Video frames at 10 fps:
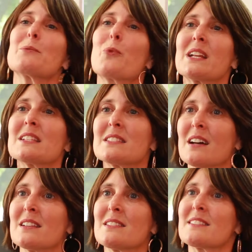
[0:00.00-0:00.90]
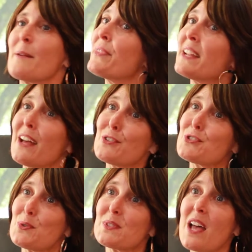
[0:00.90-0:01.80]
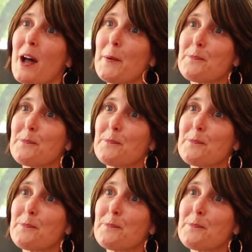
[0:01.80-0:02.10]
and when it does, something else shows up.